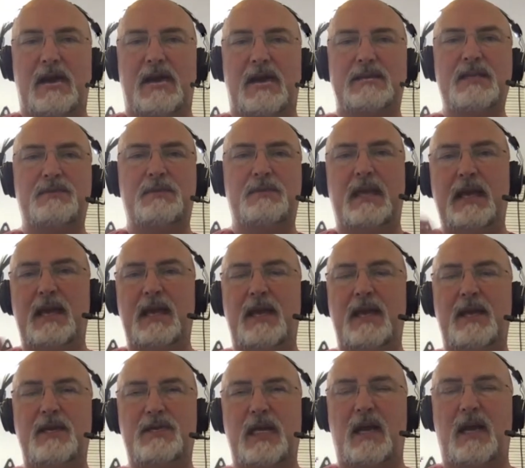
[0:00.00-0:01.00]
as we
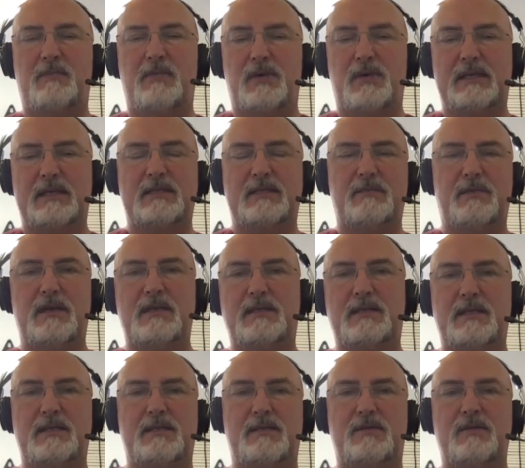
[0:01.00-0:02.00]
age, our body's
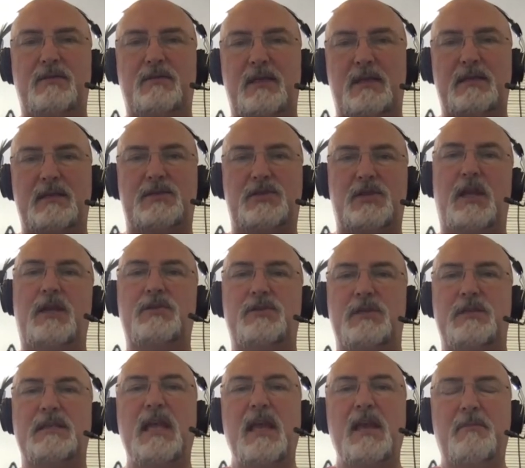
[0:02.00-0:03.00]
ability to do things
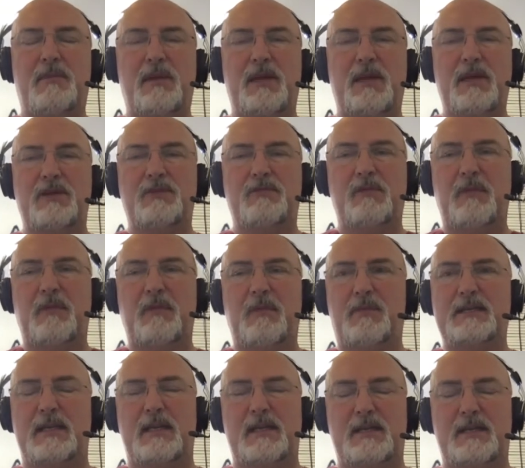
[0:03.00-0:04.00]
changes because we
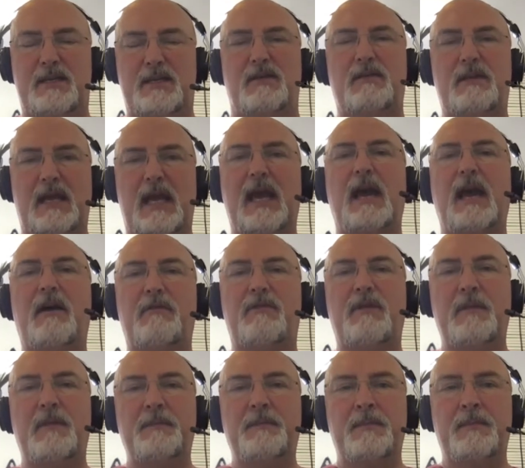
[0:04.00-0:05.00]
basically don't
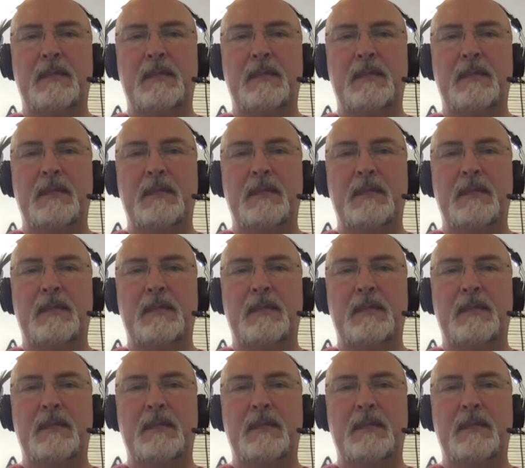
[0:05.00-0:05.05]
have